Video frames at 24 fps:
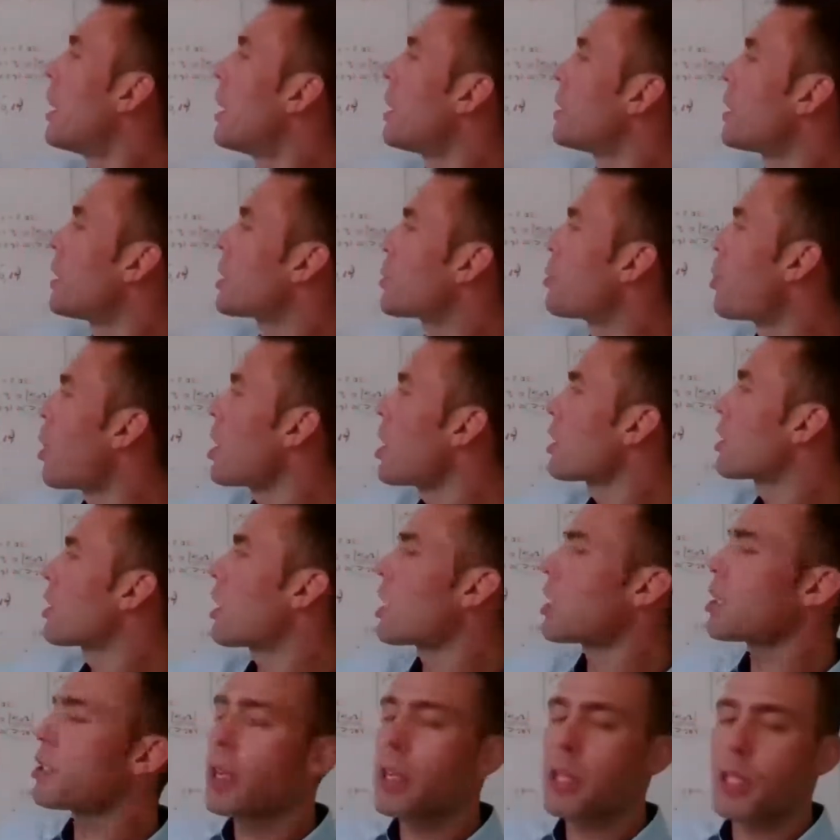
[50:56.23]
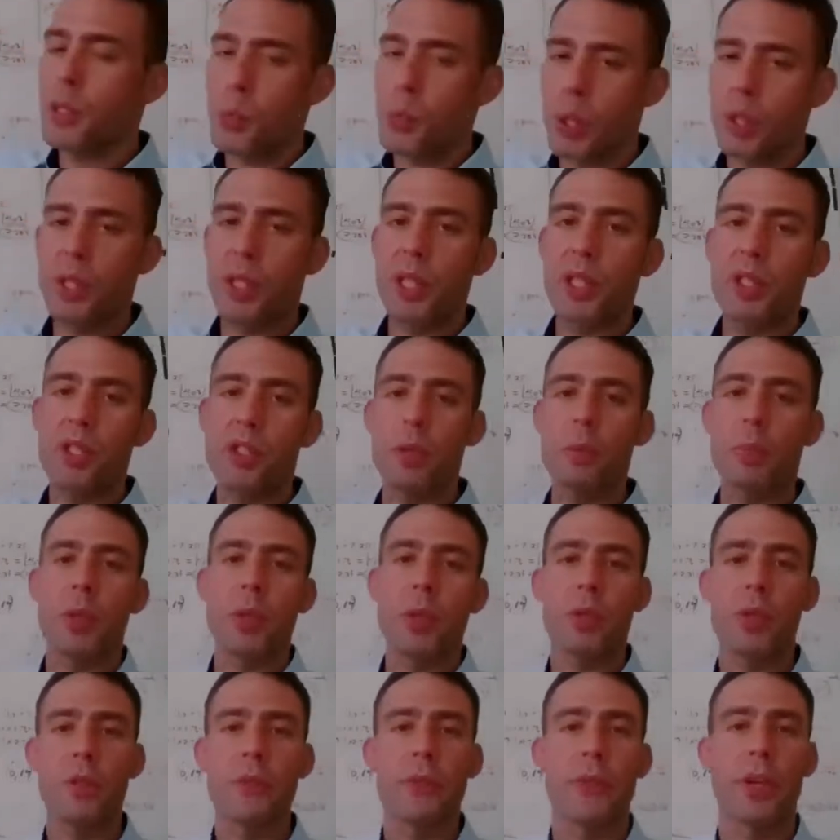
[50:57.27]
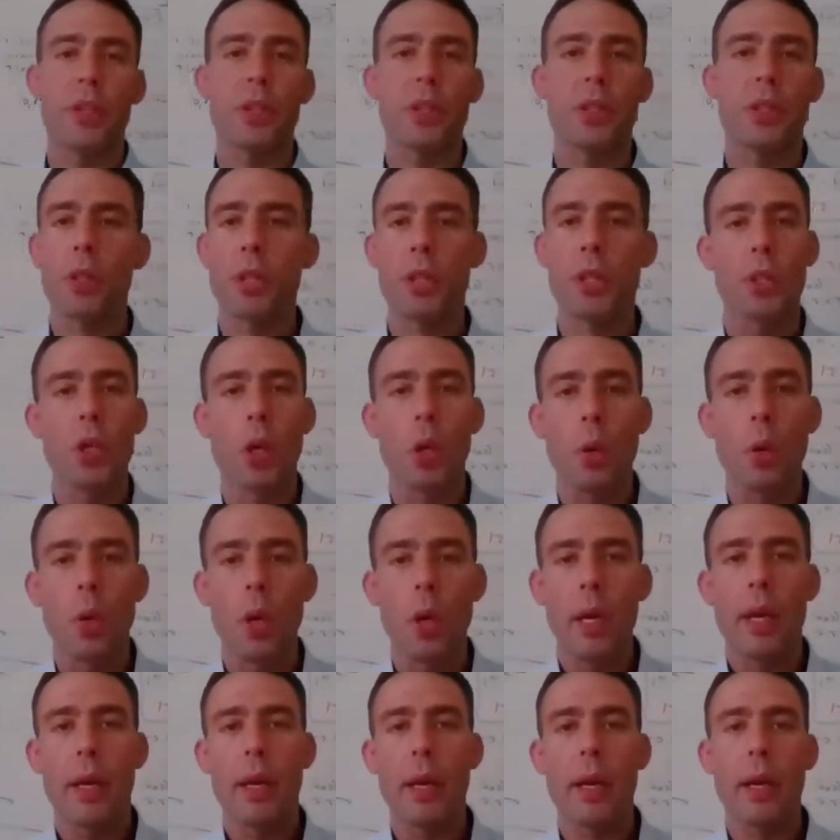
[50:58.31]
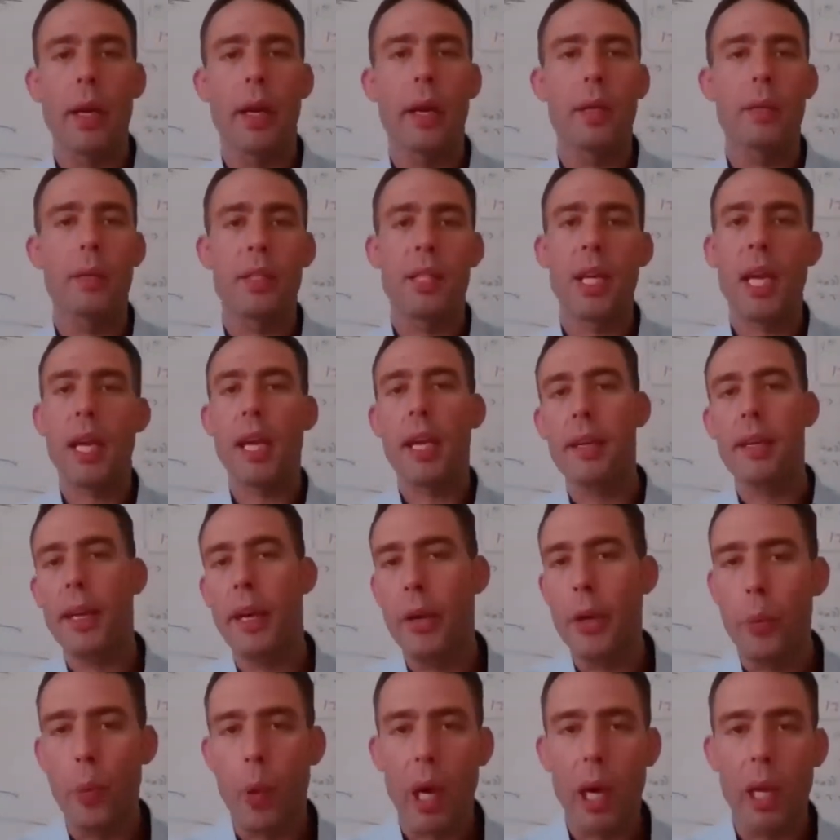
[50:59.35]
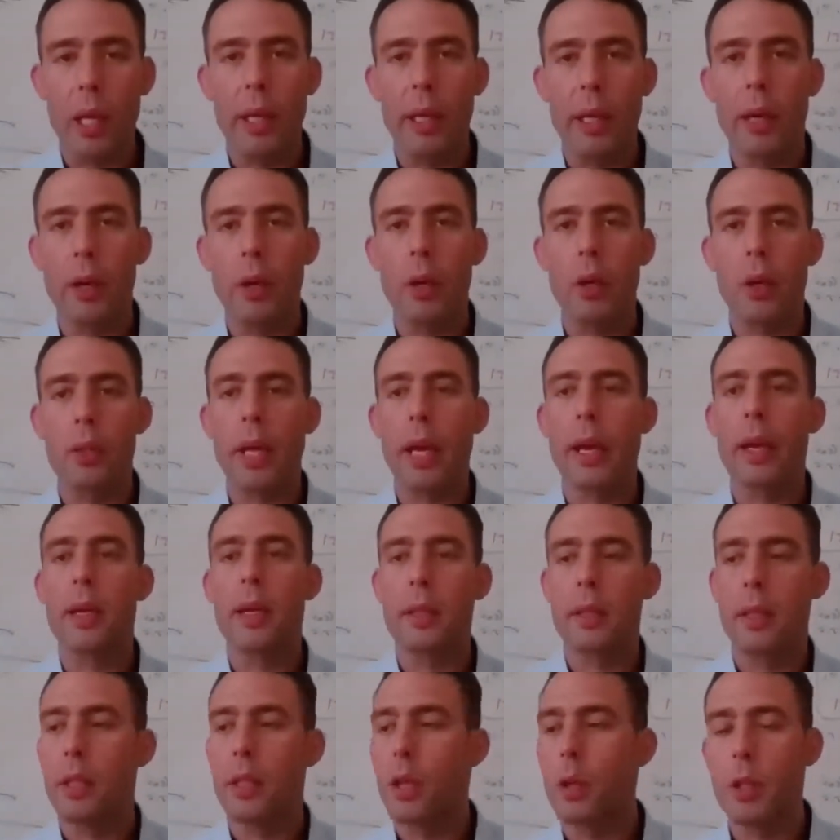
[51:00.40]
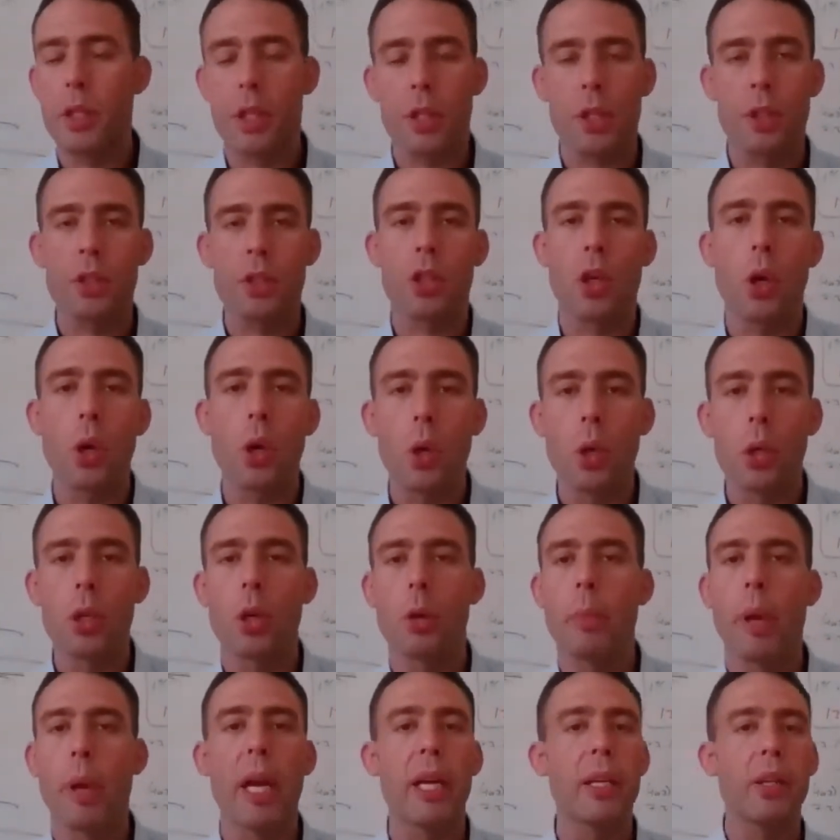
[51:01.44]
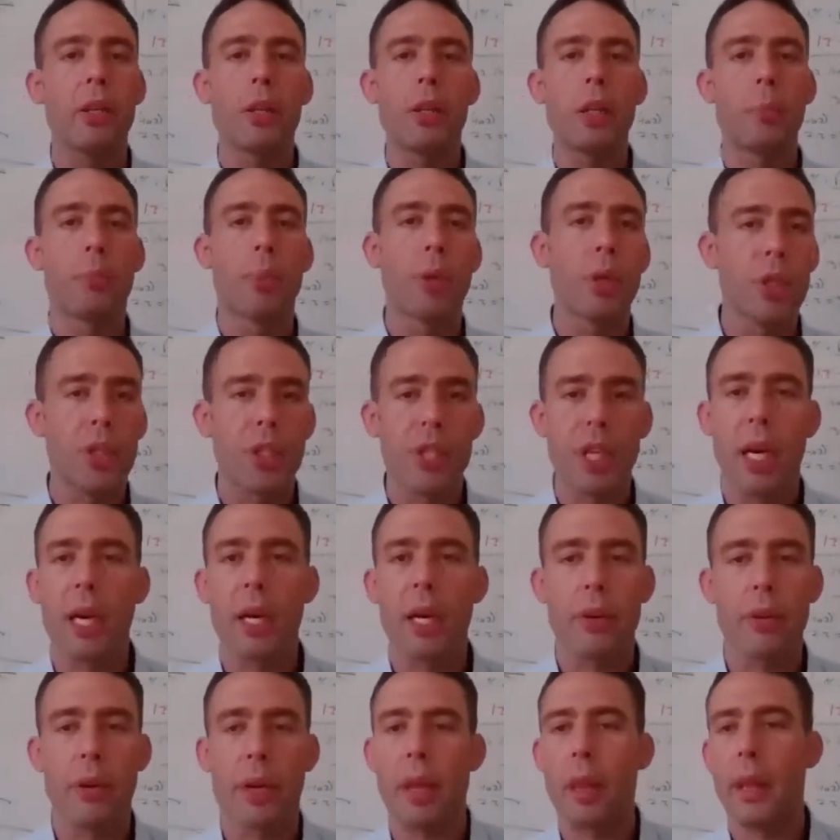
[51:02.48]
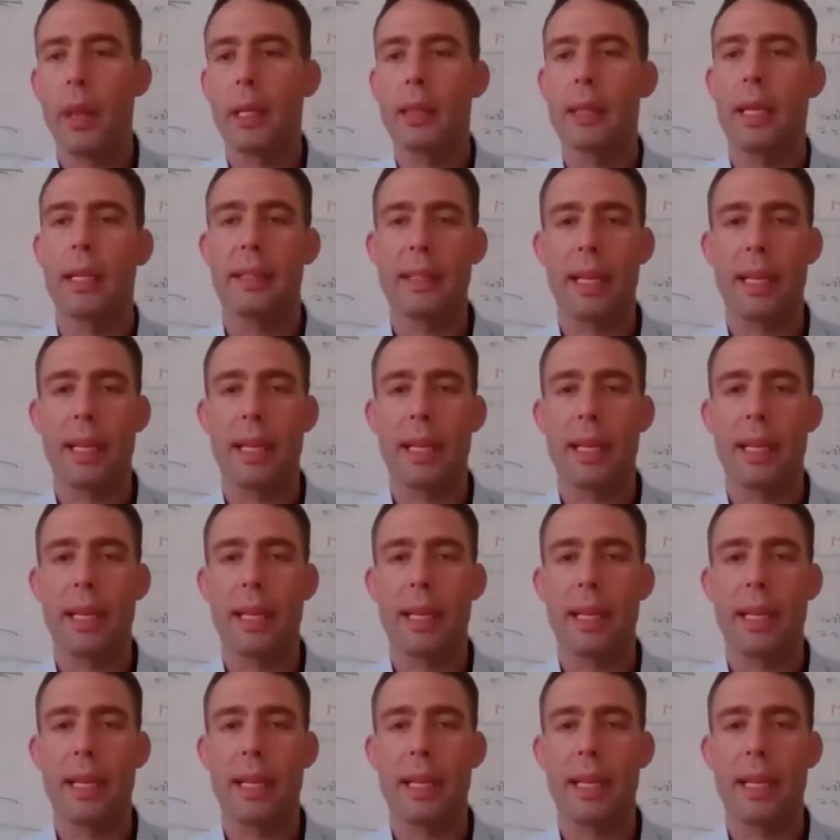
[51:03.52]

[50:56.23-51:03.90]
And the smart contract is what distributes the funds. So there's no secondary wallet or that is controlled or manually pushed out or anything